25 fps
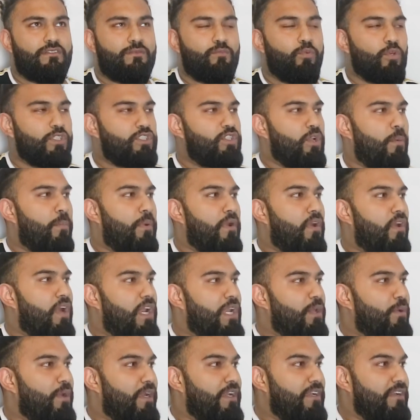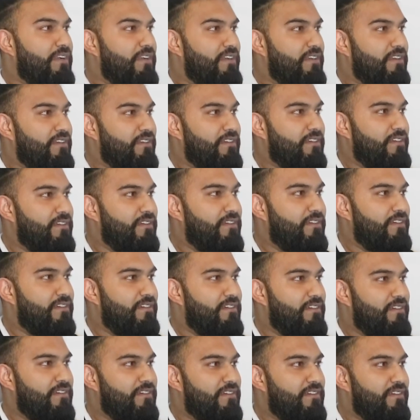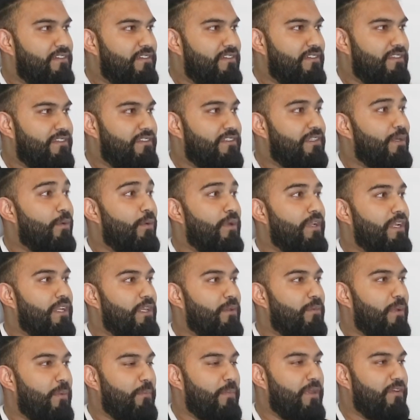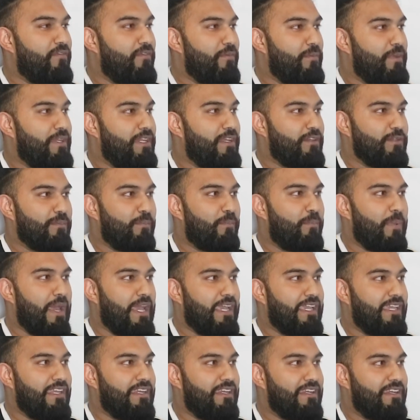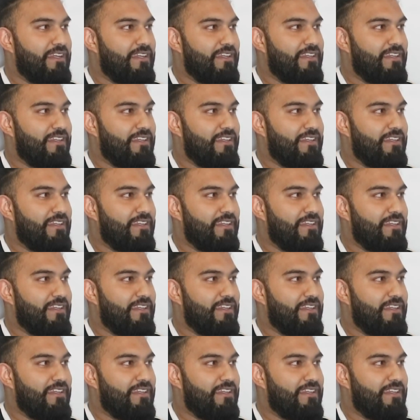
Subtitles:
What's your Bengali one? The one that your mum made for me that was banging.